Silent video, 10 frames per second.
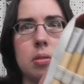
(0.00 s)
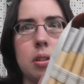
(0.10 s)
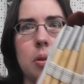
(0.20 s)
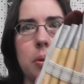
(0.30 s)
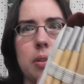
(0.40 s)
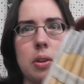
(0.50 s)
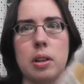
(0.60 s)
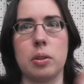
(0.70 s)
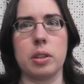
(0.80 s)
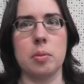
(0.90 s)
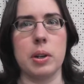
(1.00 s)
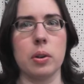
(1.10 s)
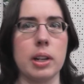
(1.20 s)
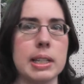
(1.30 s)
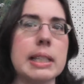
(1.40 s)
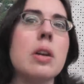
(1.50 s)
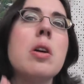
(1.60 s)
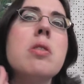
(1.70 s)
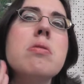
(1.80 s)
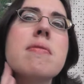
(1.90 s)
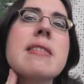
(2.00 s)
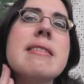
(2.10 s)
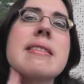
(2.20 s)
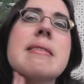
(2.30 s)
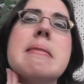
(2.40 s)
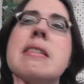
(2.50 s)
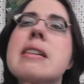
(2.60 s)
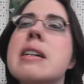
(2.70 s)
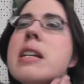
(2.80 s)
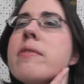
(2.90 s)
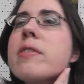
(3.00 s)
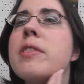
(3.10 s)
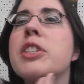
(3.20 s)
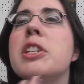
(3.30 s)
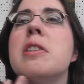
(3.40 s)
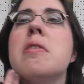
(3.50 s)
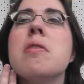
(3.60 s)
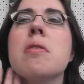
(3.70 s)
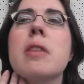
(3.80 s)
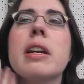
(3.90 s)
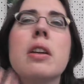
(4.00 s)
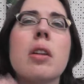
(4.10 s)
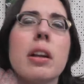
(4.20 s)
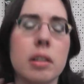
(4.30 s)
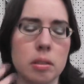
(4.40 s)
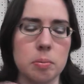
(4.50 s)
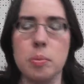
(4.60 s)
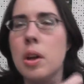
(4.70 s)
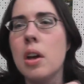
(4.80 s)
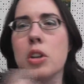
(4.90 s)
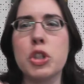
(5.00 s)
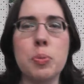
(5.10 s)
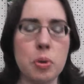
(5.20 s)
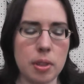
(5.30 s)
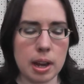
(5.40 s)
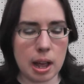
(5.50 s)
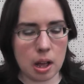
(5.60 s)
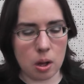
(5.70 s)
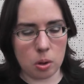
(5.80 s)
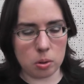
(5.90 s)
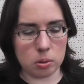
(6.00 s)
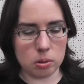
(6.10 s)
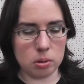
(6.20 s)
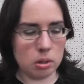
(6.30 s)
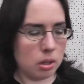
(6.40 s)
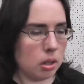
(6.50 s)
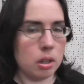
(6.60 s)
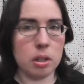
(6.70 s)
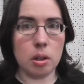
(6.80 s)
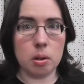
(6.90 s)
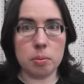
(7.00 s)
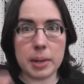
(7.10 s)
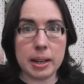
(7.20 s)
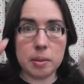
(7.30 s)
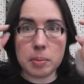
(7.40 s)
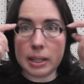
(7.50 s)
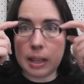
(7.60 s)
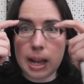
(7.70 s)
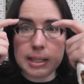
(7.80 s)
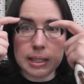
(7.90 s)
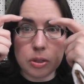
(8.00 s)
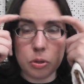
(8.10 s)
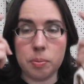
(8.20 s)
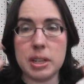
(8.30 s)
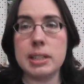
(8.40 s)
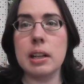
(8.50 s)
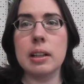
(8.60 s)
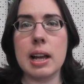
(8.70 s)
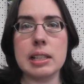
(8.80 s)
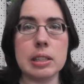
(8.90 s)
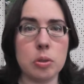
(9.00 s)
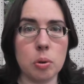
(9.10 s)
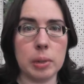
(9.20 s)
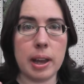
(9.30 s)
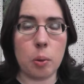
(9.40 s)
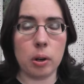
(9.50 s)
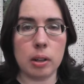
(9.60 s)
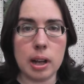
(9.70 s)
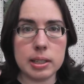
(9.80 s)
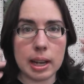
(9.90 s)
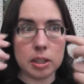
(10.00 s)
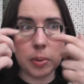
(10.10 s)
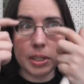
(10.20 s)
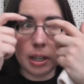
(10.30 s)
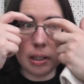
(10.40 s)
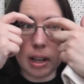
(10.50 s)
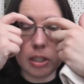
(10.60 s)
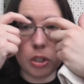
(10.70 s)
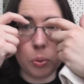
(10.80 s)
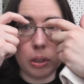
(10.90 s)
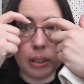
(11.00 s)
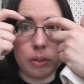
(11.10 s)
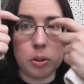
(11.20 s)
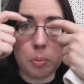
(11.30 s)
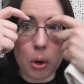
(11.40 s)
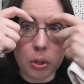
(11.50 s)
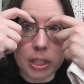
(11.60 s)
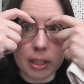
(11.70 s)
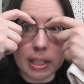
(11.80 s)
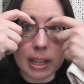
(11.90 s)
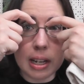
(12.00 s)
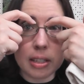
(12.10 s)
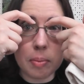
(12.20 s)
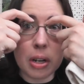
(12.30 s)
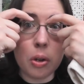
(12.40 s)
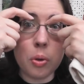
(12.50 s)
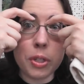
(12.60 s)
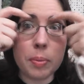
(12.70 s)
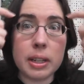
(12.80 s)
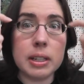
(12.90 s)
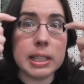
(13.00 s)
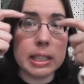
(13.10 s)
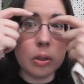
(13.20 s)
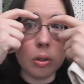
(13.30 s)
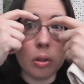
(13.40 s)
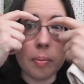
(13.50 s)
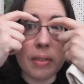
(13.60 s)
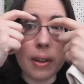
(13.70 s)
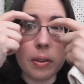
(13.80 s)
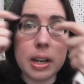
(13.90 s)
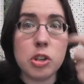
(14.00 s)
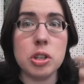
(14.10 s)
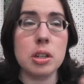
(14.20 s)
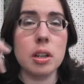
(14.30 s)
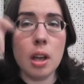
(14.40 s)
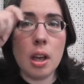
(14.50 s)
You know, whenever I look in the mirror and I see, oh, I've got like a line of concealer right here, I need to smooth that out, or you know, my, my glasses or my sunglasses, normally I wear contacts, my sunglasses will leave little marks on the sides of my nose, my concealer, my foundation,